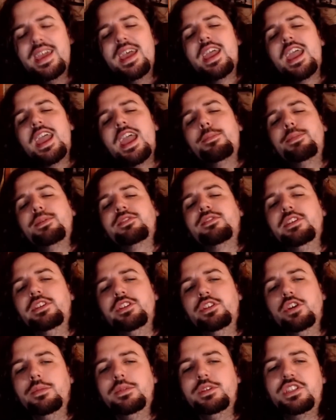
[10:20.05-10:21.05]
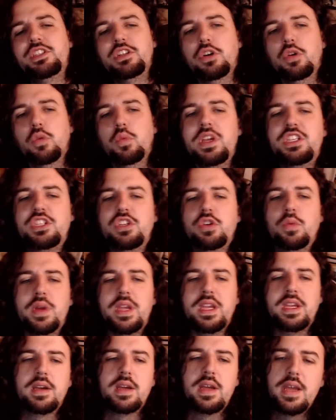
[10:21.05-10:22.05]
Hampus Lindholm is still week to
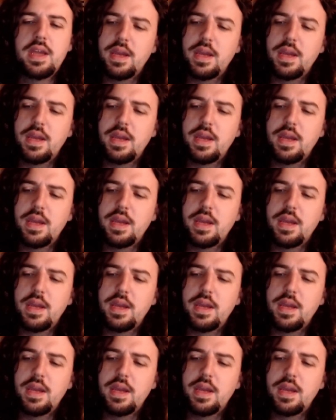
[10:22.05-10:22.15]
week.